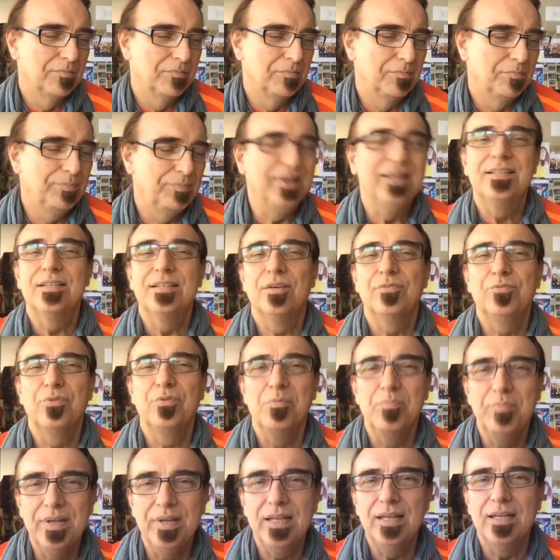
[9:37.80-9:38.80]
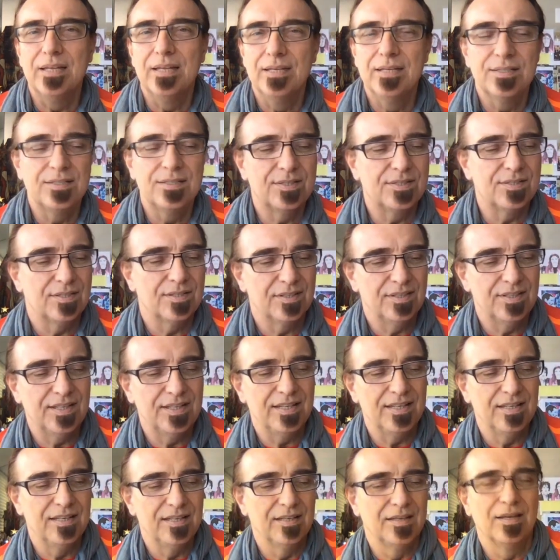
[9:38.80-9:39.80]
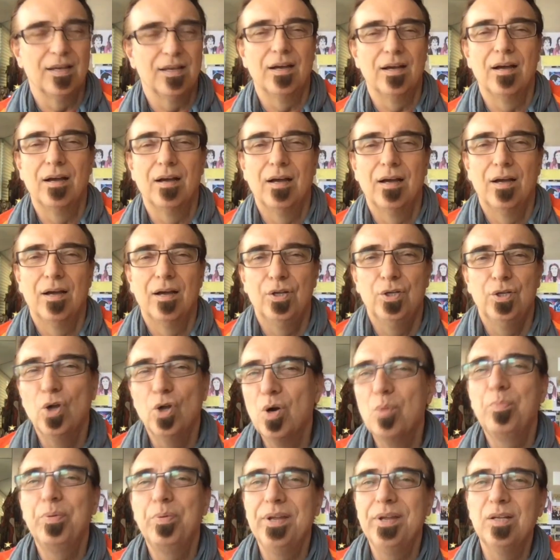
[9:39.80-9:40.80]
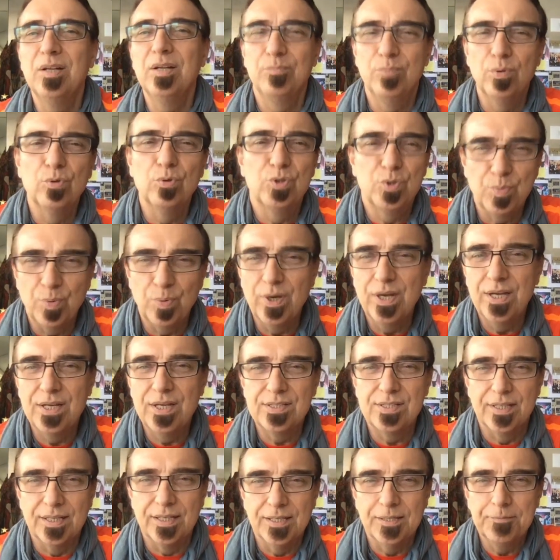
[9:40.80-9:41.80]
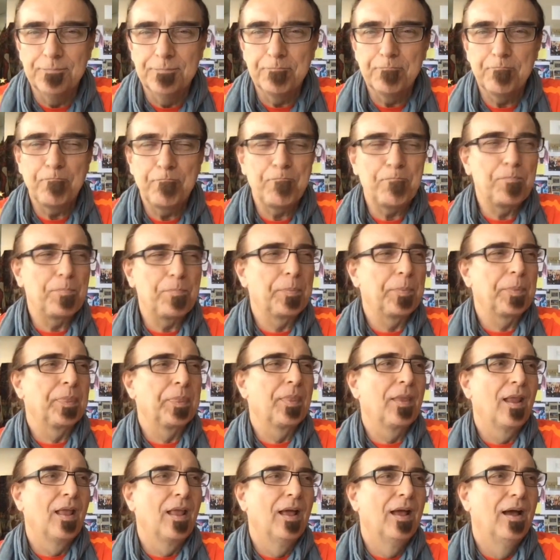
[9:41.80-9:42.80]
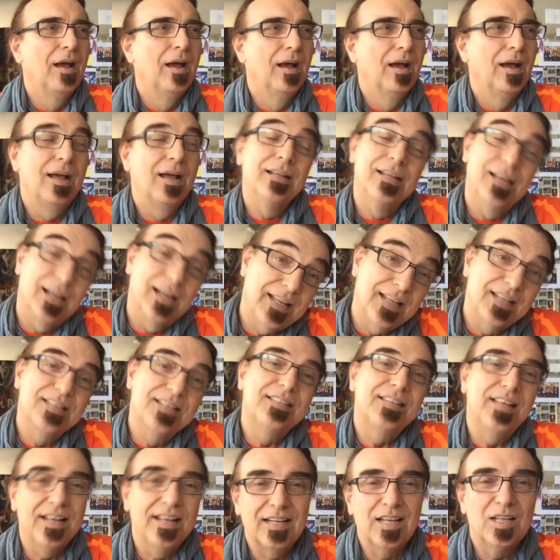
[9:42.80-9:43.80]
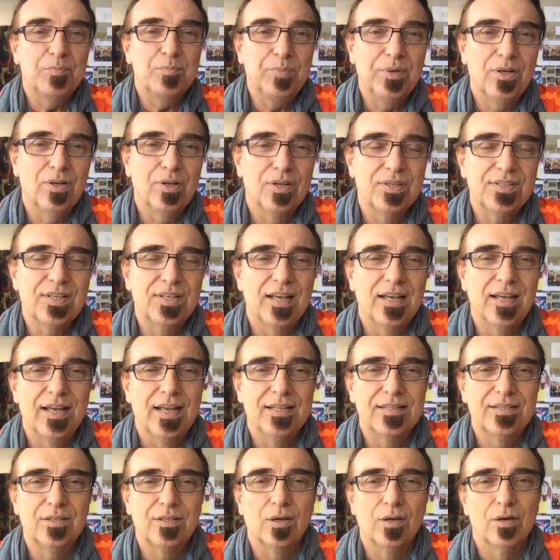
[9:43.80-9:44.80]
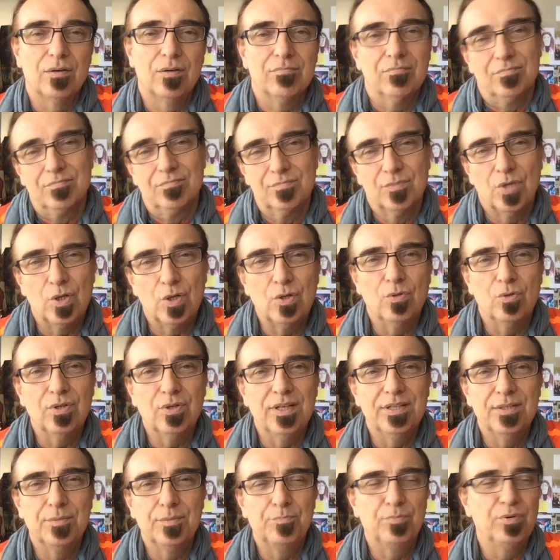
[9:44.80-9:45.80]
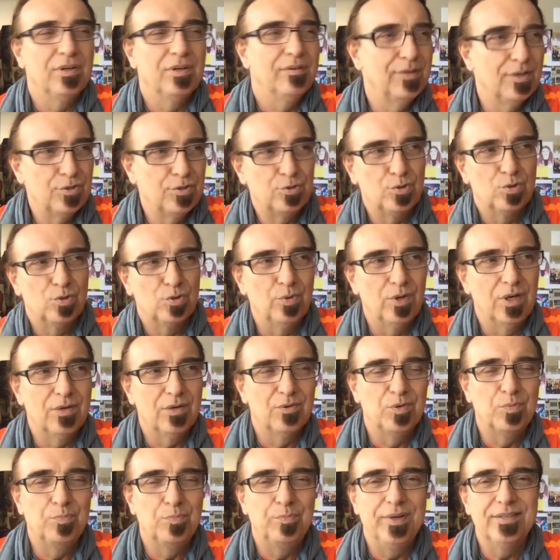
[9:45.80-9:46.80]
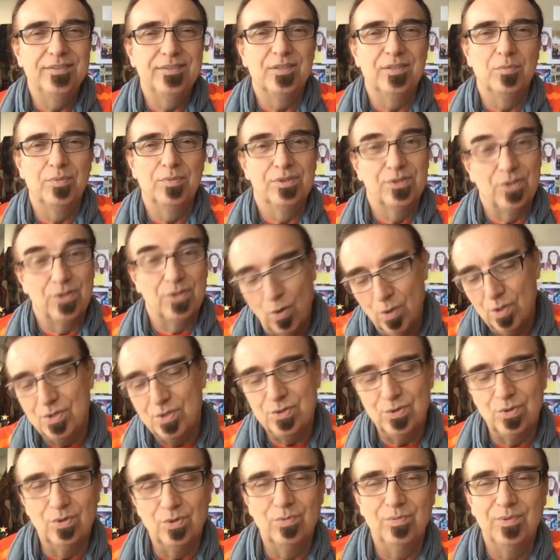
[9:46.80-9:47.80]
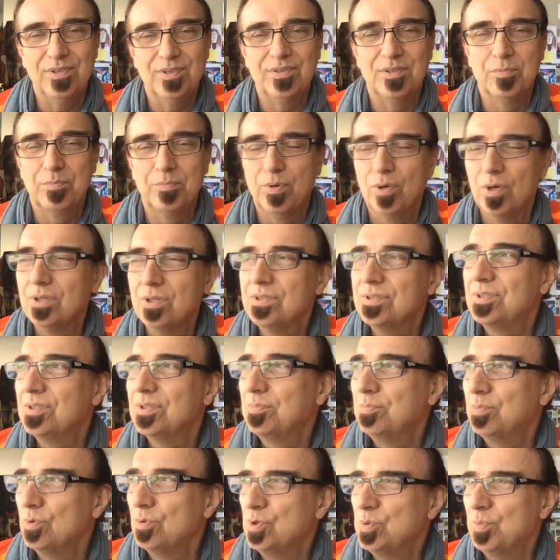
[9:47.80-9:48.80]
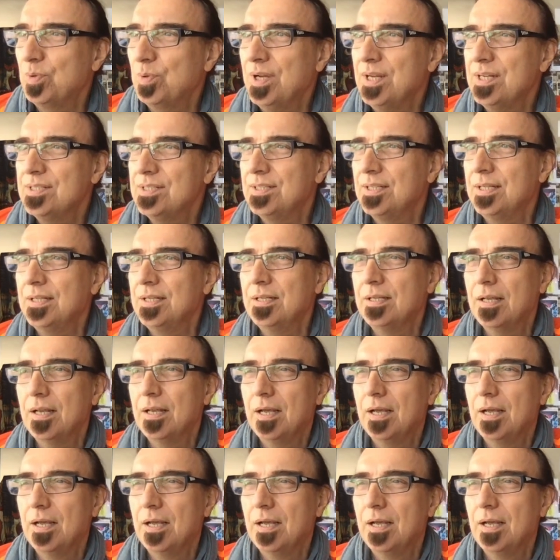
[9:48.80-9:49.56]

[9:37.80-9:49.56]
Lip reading: Peter, for me, is the European Bruce Springsteen, and I can say that because I had not only the privilege to work with Peter, but also with the boss, Bruce Springsteen.